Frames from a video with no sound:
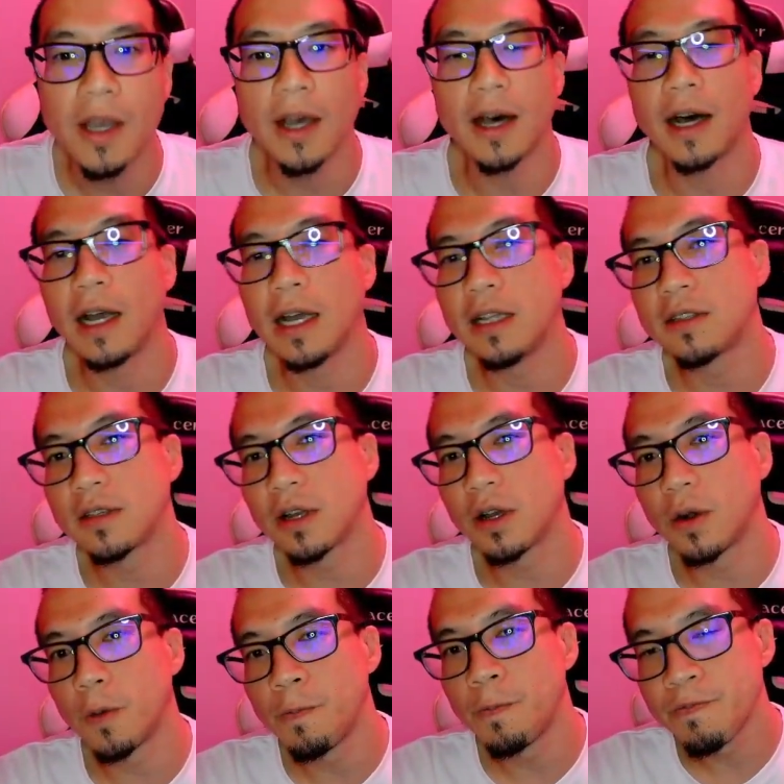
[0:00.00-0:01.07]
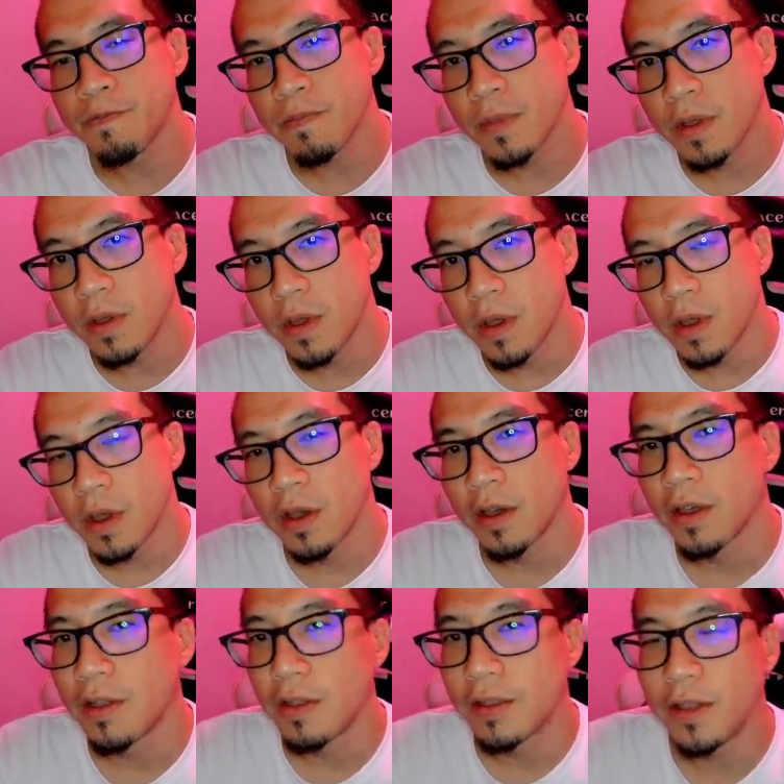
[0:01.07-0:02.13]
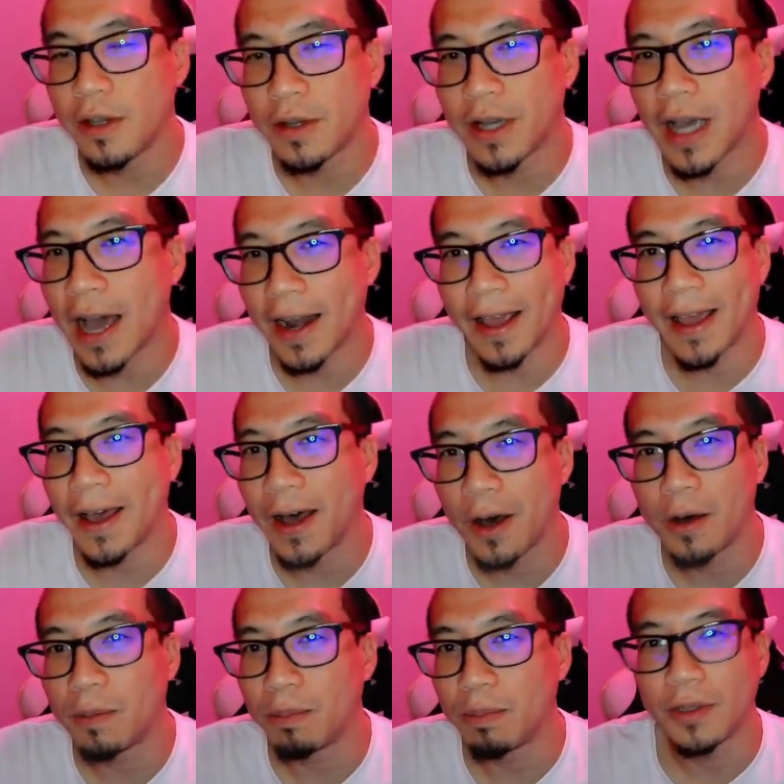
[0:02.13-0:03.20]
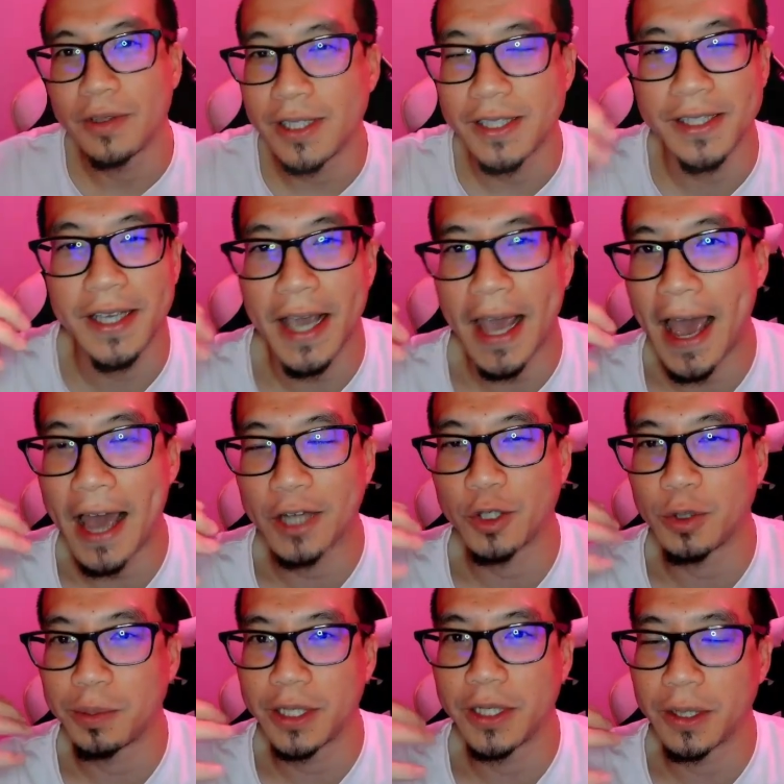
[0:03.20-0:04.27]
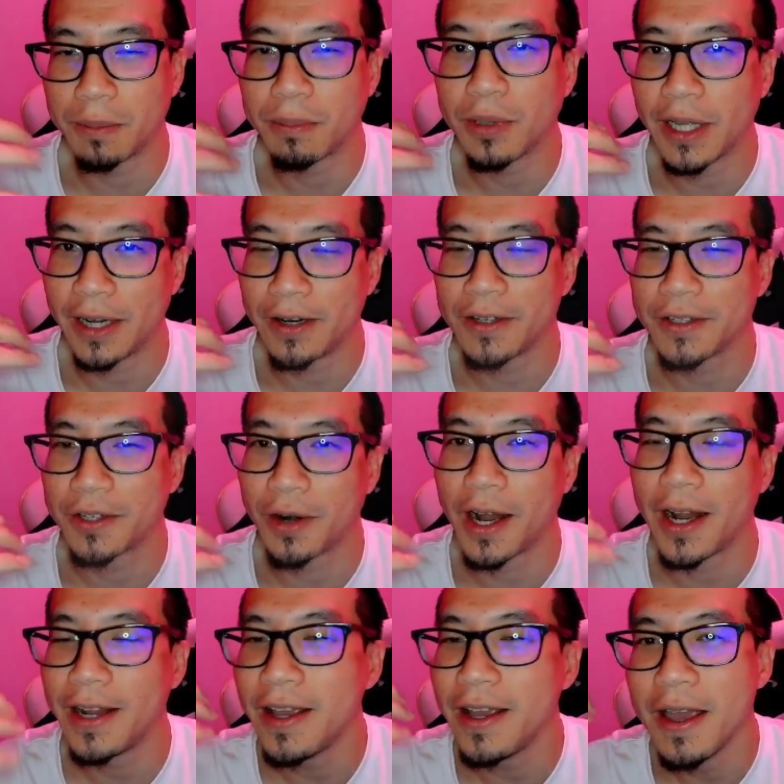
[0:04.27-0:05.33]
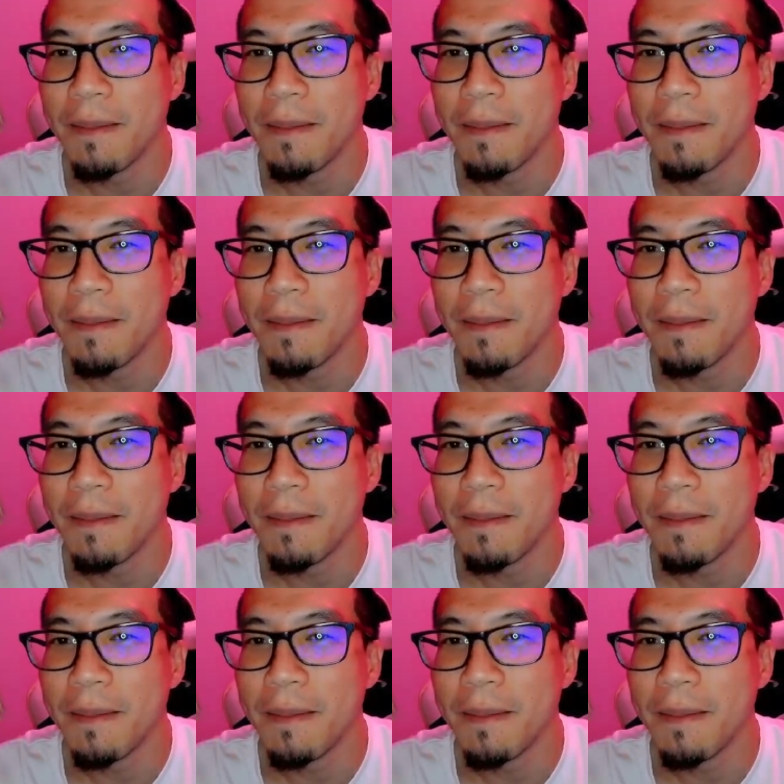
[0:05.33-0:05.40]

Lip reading: And so you gotta help these casual beginner players, right?